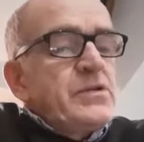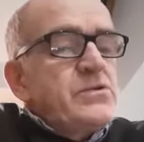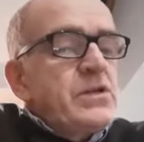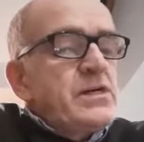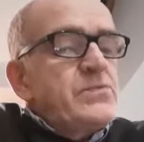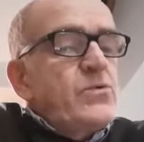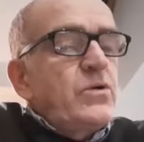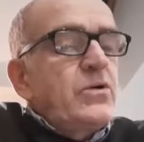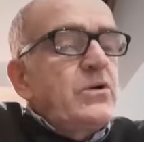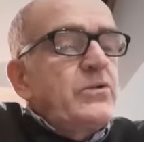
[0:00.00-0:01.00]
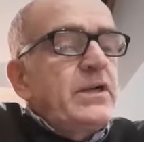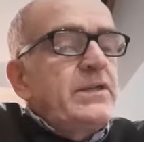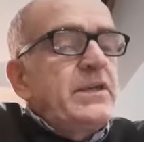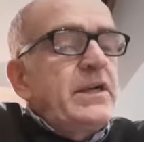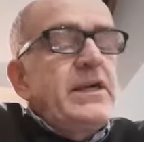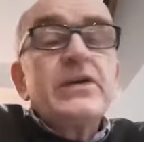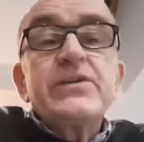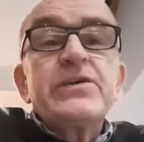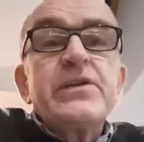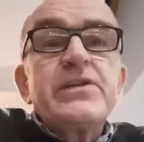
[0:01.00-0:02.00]
So that's what we're going to look at tonight
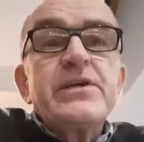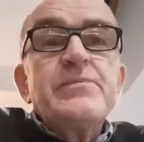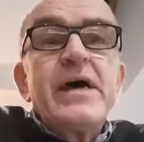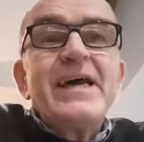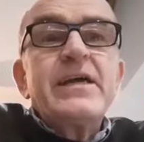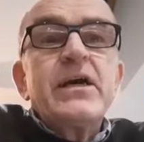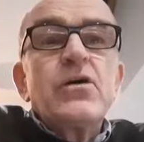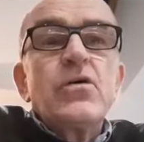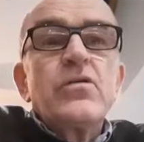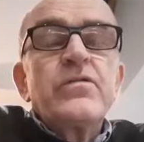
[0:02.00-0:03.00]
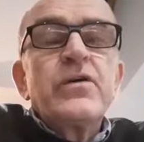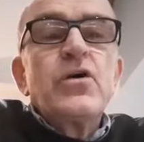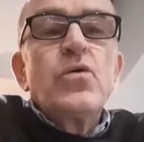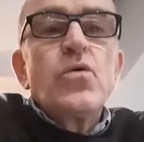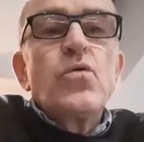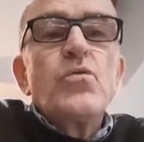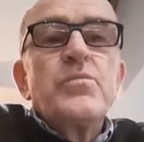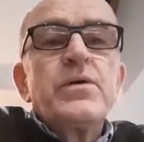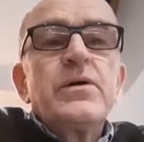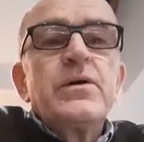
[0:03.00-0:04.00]
under the theme heading of hope,